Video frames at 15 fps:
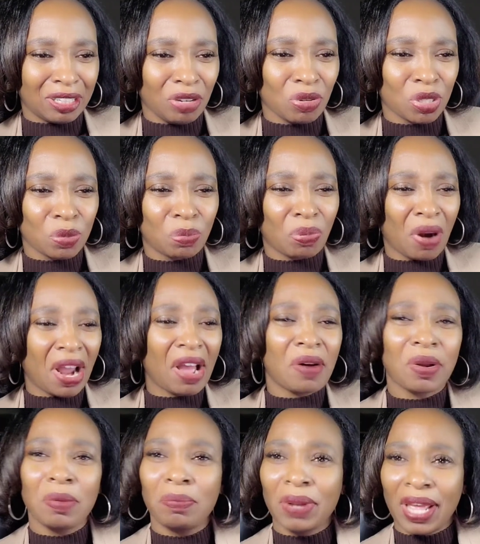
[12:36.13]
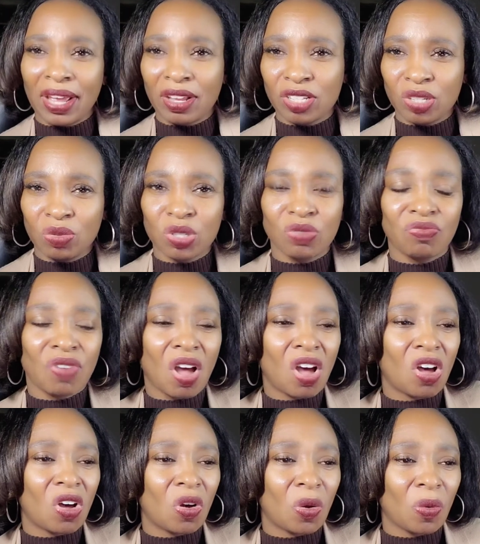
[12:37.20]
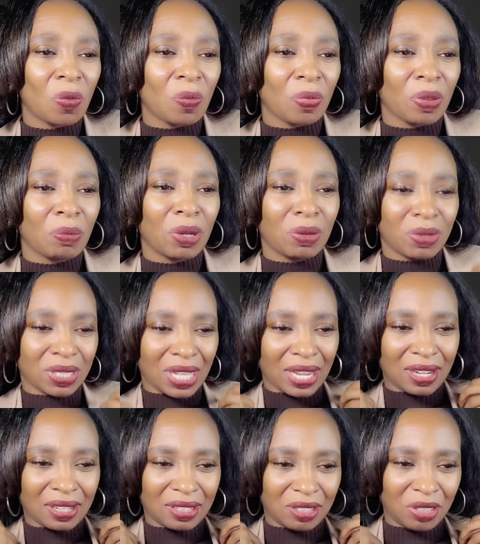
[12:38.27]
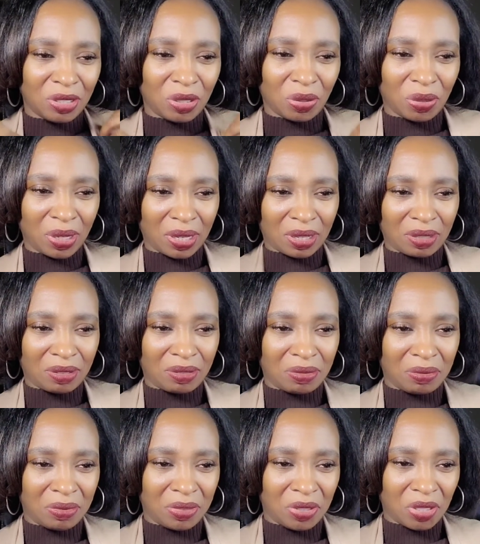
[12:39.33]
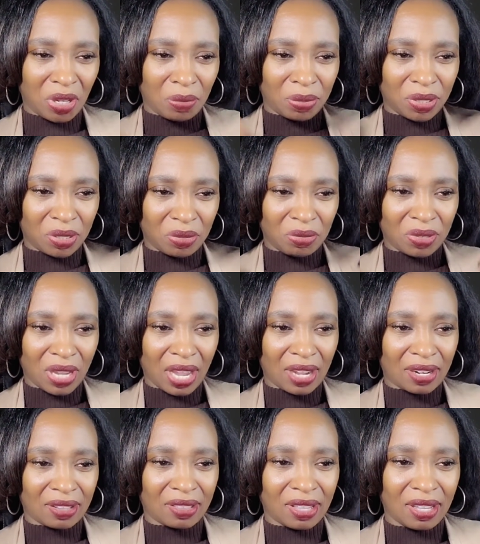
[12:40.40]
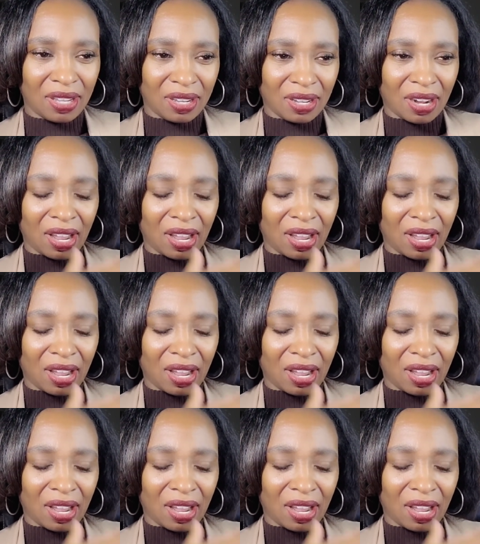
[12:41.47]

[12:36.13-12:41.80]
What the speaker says: It was brown and black because it was fall, but it was like a, you know, like a jumpsuit kind of thing.